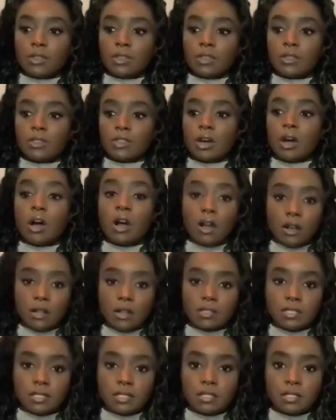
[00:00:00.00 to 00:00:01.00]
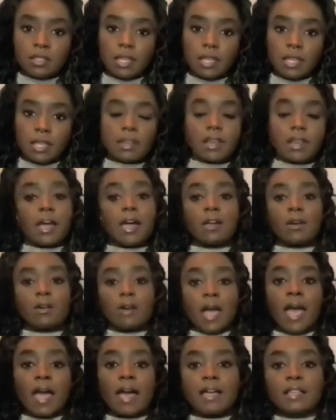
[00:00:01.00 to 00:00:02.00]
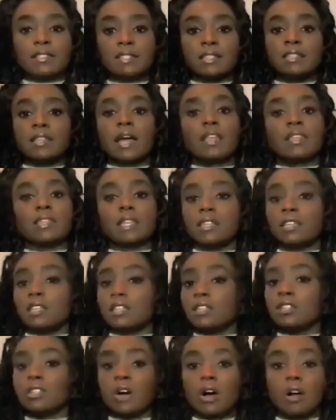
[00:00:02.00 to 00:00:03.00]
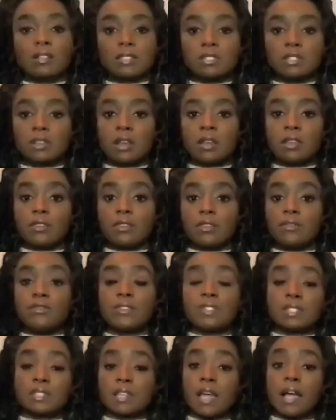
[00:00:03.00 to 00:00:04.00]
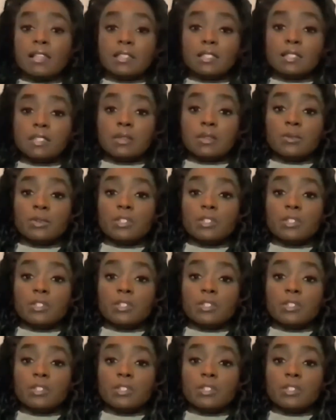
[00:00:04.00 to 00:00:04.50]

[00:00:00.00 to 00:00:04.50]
the the heart that Nile has and not let it get lost in all of the physicality,